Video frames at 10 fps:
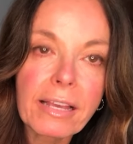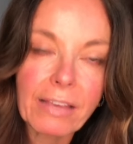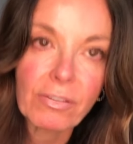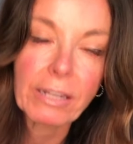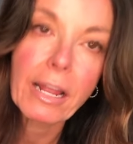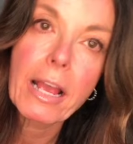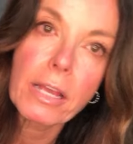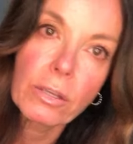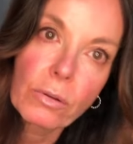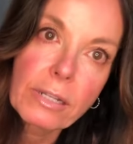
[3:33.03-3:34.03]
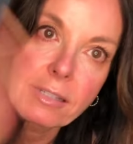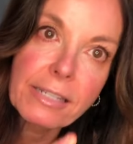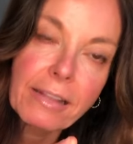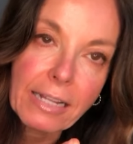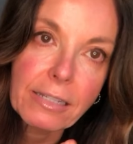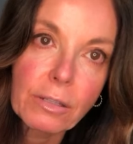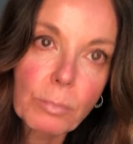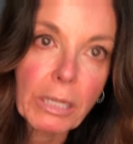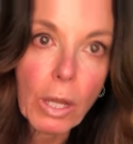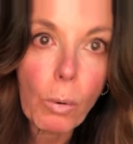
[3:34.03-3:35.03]
Even you can see that's a little
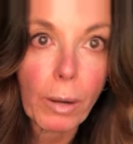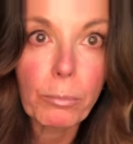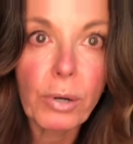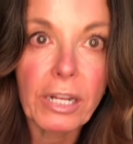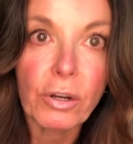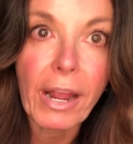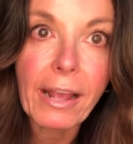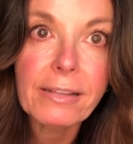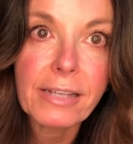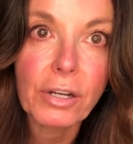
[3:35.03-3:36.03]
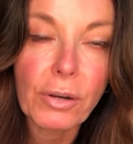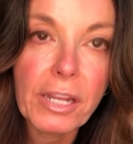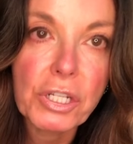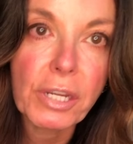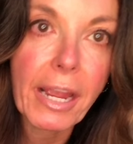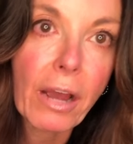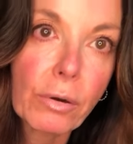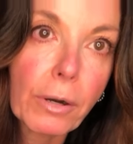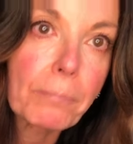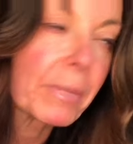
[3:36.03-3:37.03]
bit lower and putting your hands on your kitchen counter.